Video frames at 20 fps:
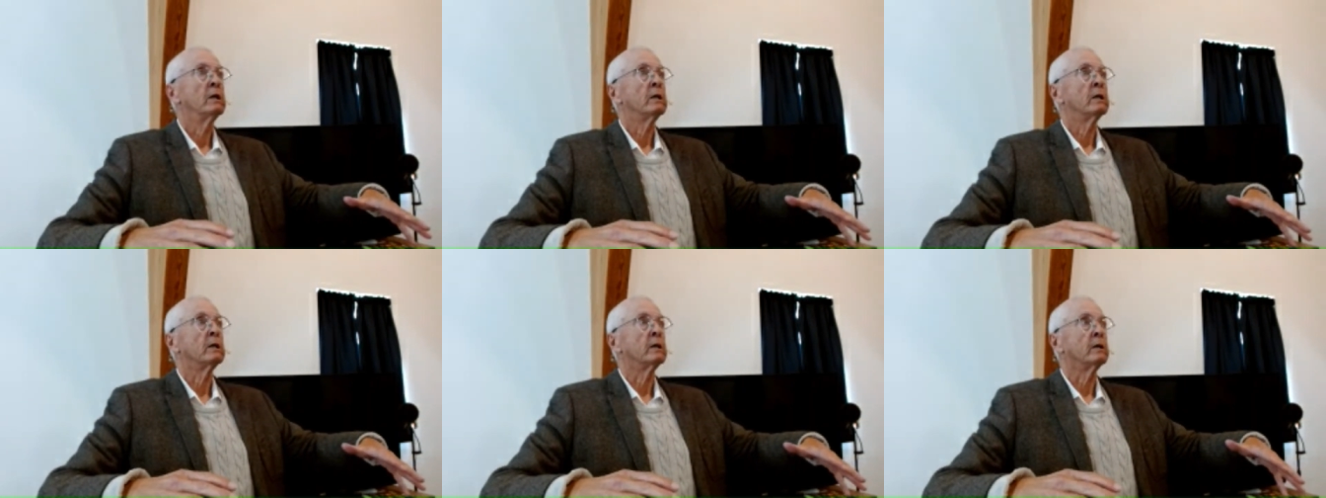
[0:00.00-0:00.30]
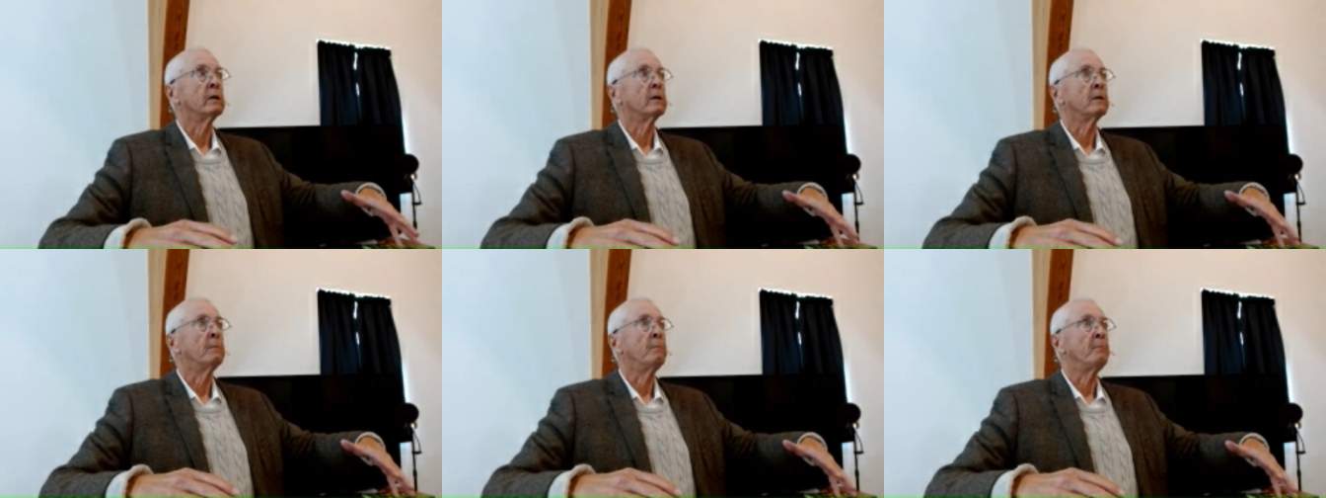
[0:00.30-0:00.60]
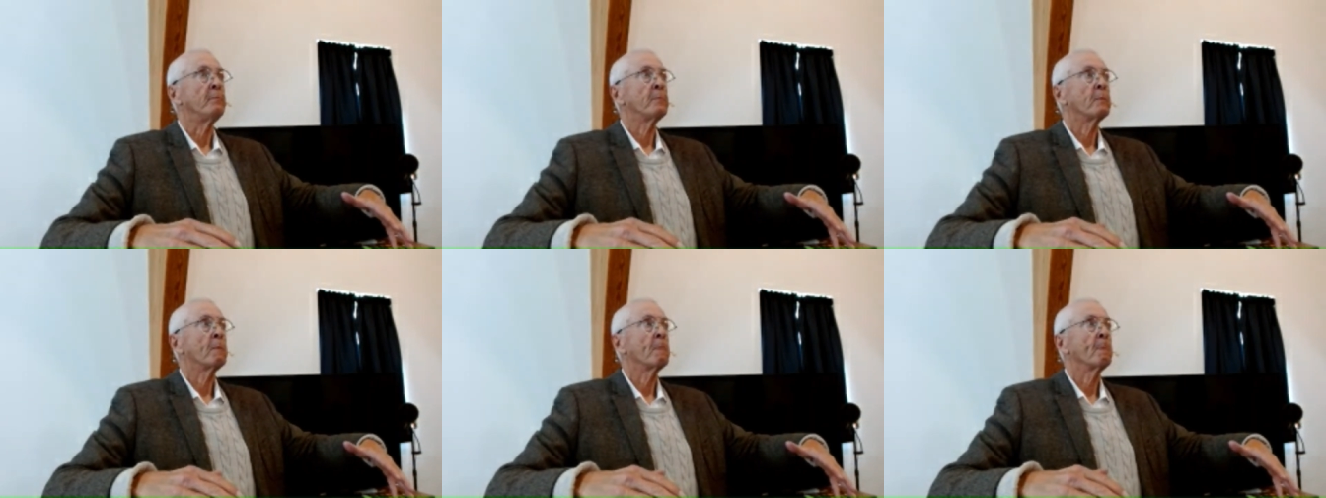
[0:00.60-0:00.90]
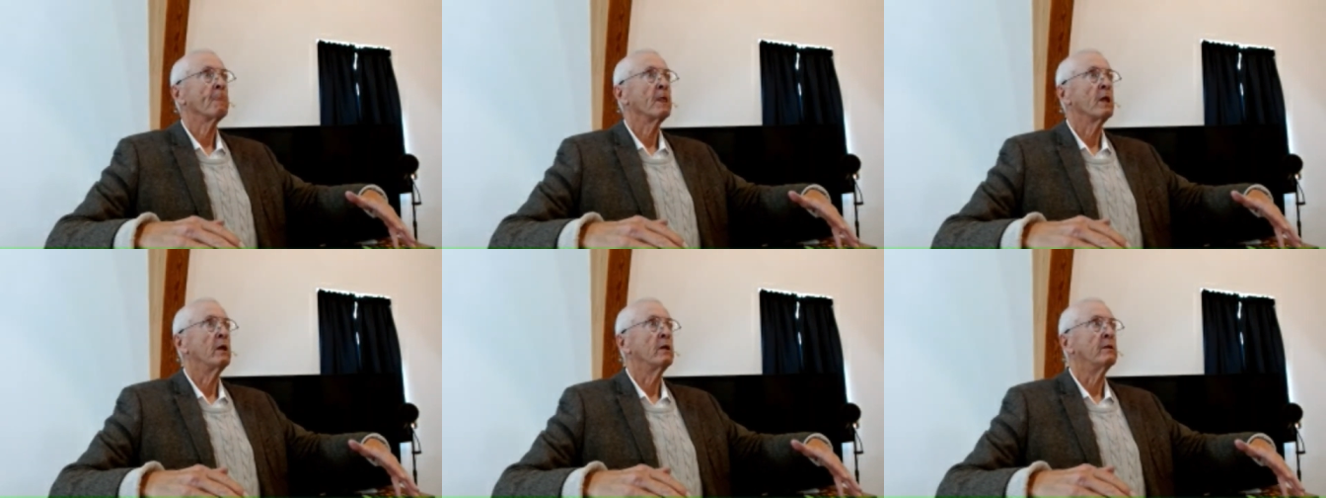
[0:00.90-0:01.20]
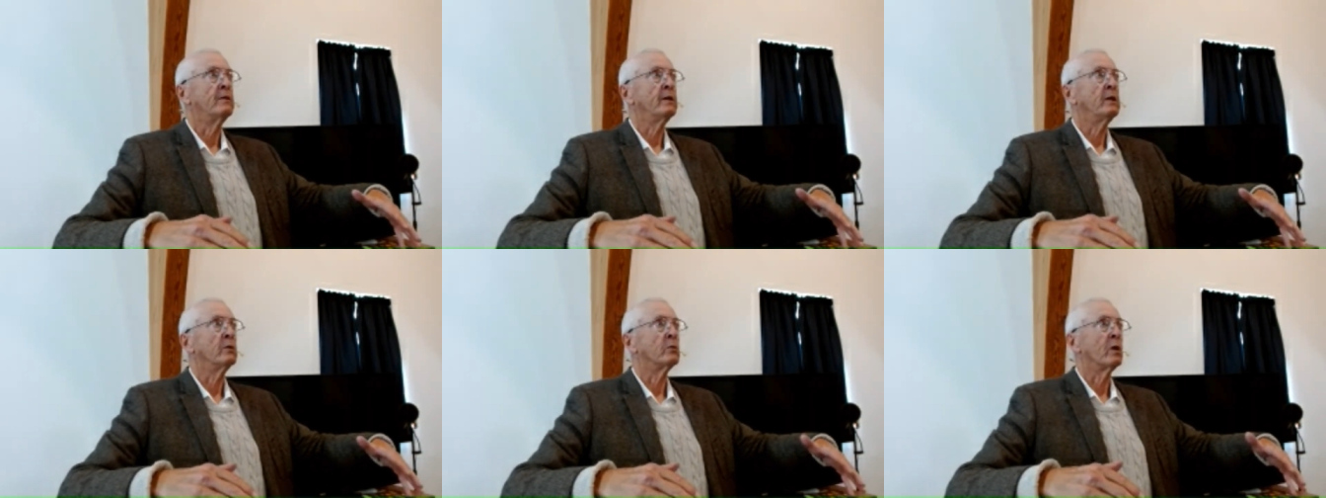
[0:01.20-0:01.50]
um,
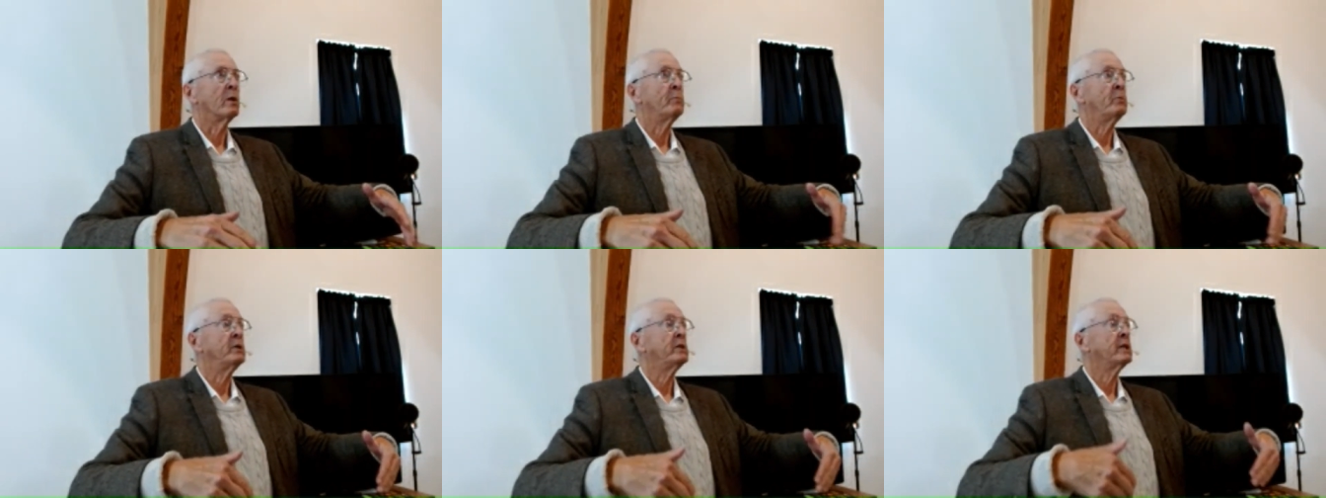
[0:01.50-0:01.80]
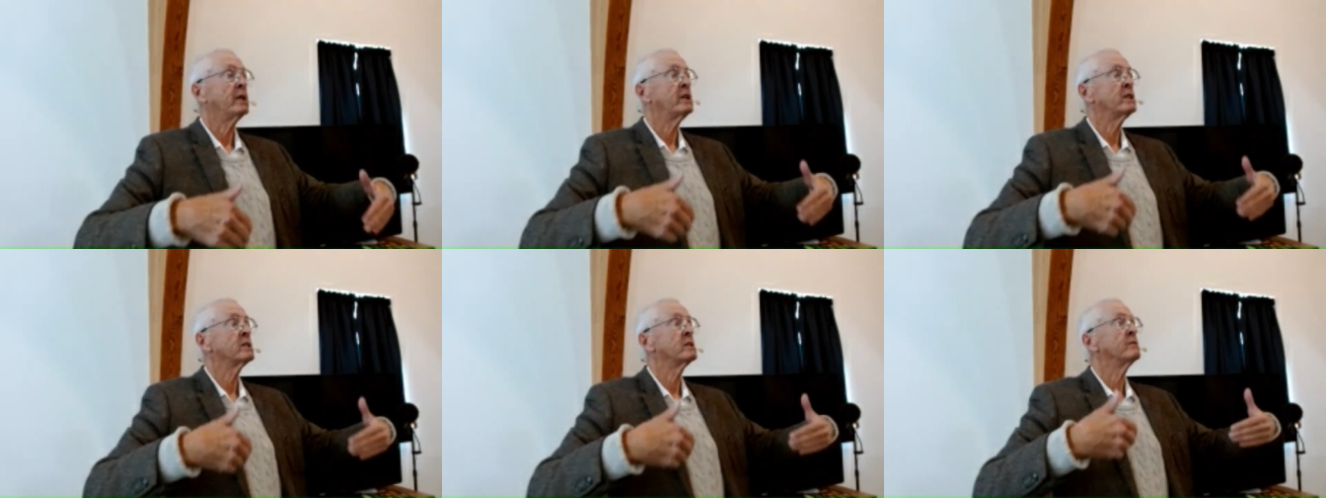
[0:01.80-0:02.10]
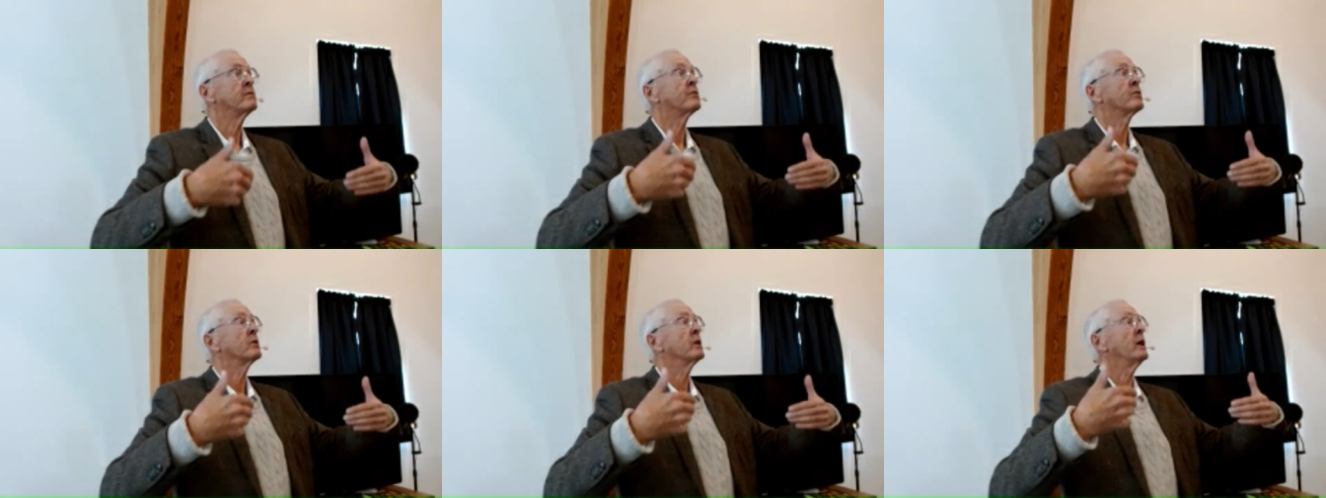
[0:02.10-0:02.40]
the reputation for